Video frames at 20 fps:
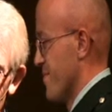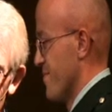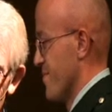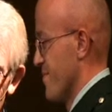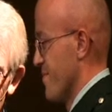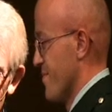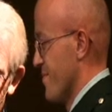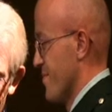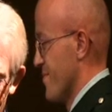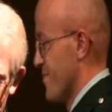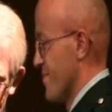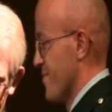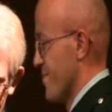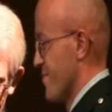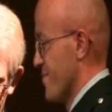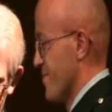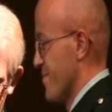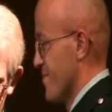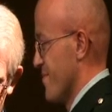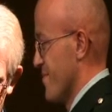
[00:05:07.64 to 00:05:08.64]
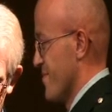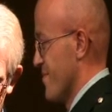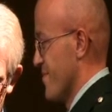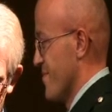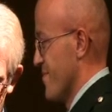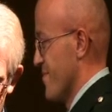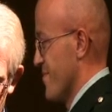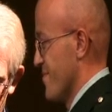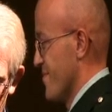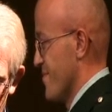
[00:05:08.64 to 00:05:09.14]

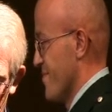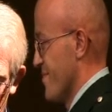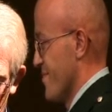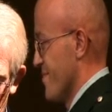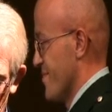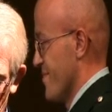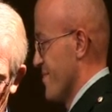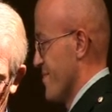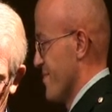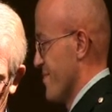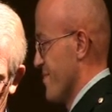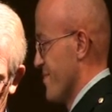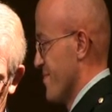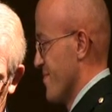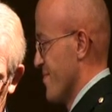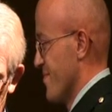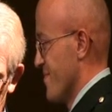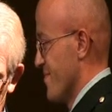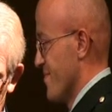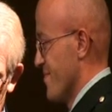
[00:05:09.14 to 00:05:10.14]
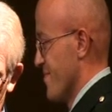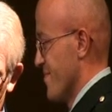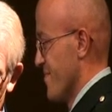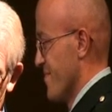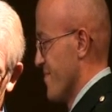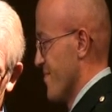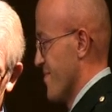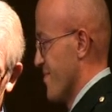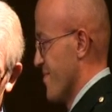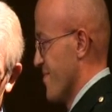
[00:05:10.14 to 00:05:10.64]

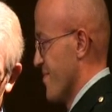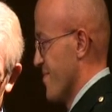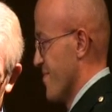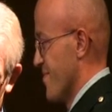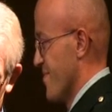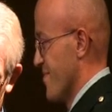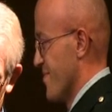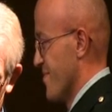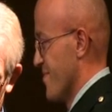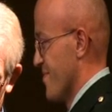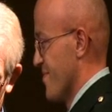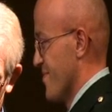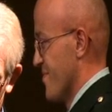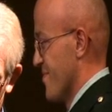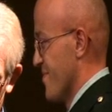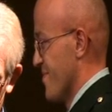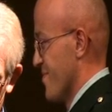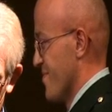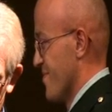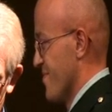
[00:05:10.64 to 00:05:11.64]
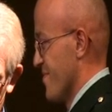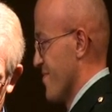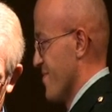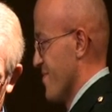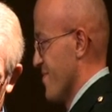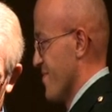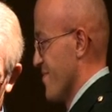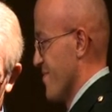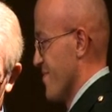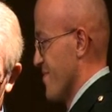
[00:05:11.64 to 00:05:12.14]

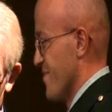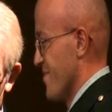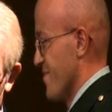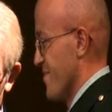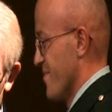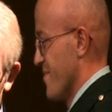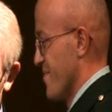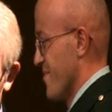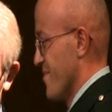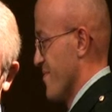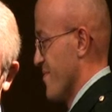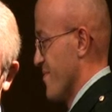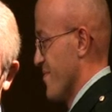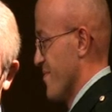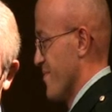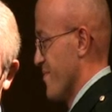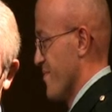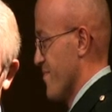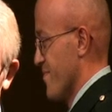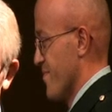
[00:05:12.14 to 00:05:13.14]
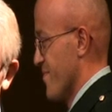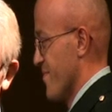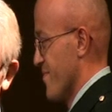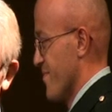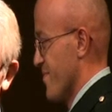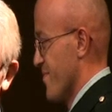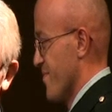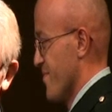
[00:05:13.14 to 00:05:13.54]
[no speech]